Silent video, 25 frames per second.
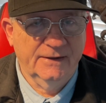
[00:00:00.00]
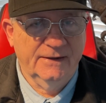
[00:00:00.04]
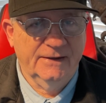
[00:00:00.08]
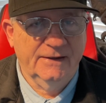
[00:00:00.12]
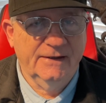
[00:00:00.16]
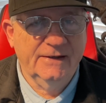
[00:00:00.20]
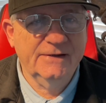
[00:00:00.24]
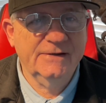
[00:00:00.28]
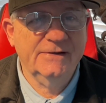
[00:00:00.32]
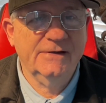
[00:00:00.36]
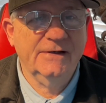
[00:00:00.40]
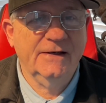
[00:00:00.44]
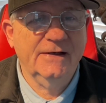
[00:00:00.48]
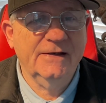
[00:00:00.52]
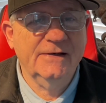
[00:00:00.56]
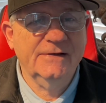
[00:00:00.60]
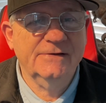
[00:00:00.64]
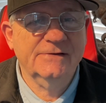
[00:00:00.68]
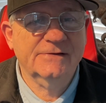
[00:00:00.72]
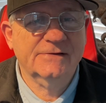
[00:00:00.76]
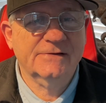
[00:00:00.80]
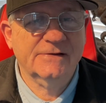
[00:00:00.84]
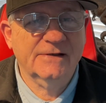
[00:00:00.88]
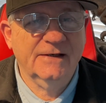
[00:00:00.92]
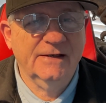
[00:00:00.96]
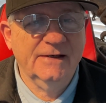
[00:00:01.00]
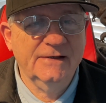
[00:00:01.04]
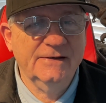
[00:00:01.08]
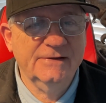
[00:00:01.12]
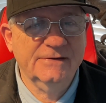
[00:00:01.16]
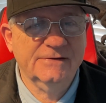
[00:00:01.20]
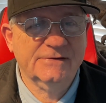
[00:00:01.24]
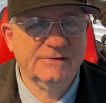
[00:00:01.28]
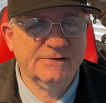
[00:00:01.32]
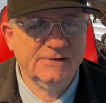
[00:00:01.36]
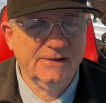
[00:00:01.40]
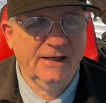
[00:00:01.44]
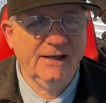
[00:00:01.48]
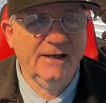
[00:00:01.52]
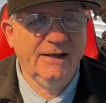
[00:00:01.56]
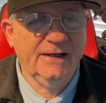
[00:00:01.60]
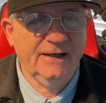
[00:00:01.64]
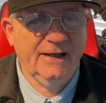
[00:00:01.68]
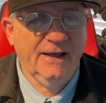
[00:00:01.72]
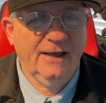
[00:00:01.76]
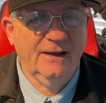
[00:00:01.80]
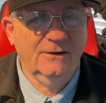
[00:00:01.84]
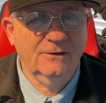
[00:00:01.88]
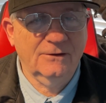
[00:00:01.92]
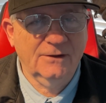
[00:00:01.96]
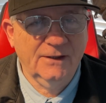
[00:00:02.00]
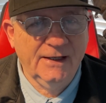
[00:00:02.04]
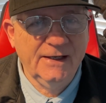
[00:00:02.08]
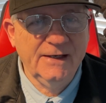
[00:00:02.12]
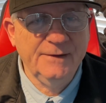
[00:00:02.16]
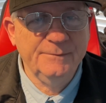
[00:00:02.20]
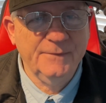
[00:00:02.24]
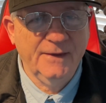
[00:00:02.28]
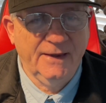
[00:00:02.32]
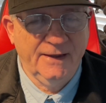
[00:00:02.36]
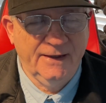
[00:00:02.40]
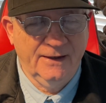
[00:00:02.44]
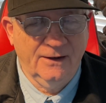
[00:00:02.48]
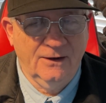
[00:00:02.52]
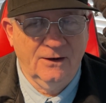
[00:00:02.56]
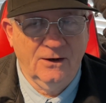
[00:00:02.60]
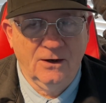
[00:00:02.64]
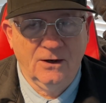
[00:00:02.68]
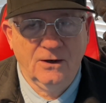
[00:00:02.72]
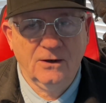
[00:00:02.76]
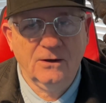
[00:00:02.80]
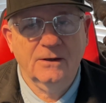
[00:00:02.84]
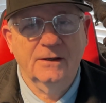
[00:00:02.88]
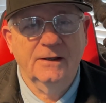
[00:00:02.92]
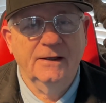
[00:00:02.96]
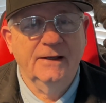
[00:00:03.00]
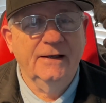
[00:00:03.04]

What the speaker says: He's saying how lame they are.